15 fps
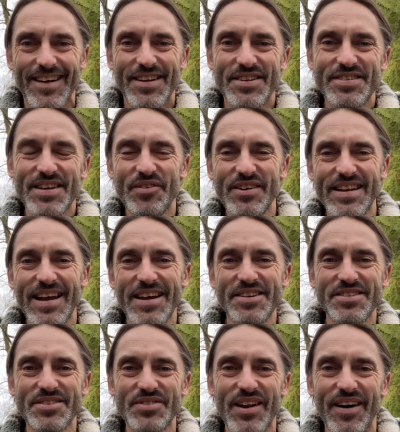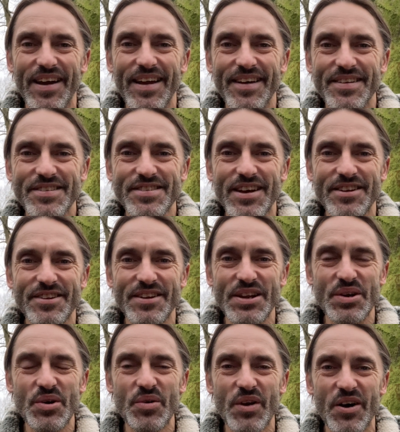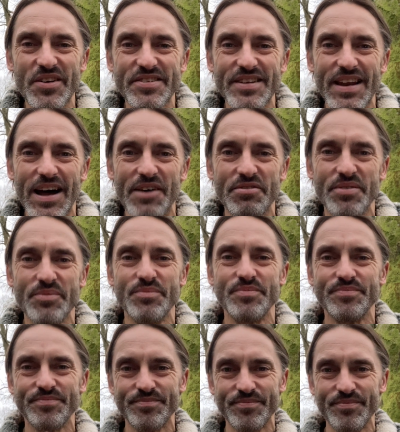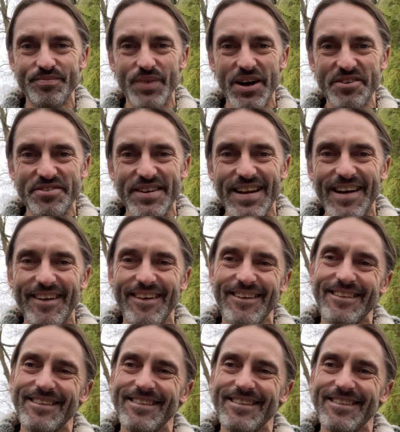seven days of light sending you all lots of love bye for now